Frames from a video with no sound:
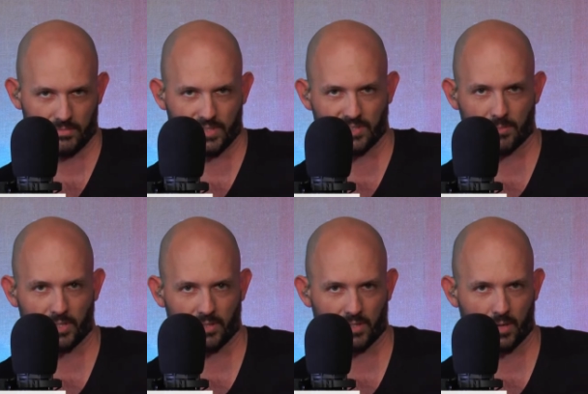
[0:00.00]
Say something
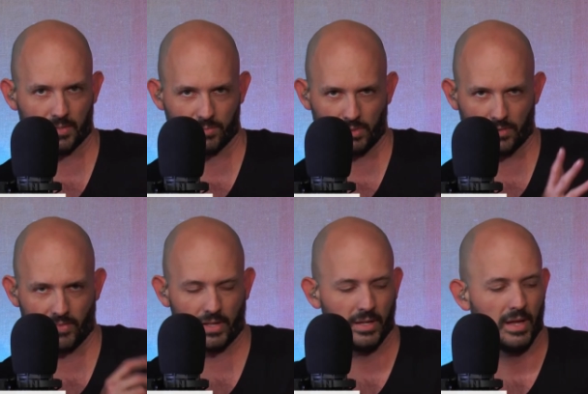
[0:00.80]
in the comments. We love
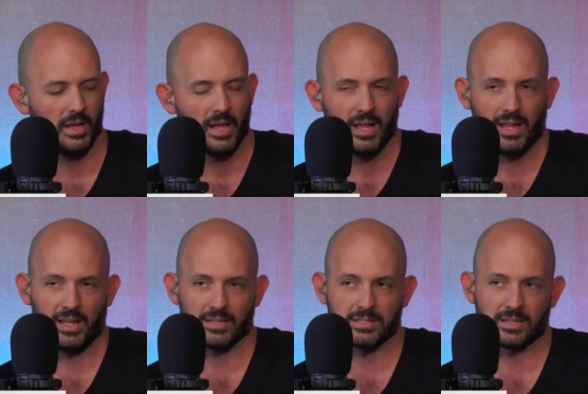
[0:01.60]
that.
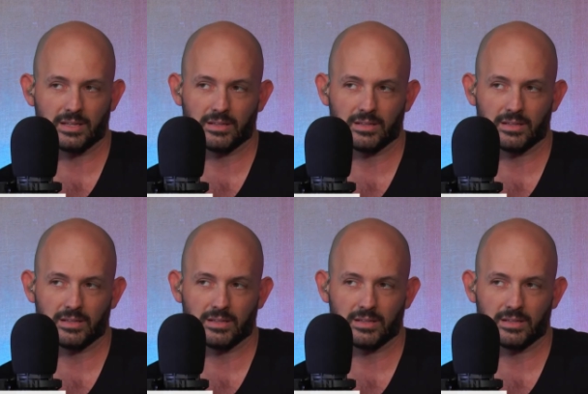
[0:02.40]
And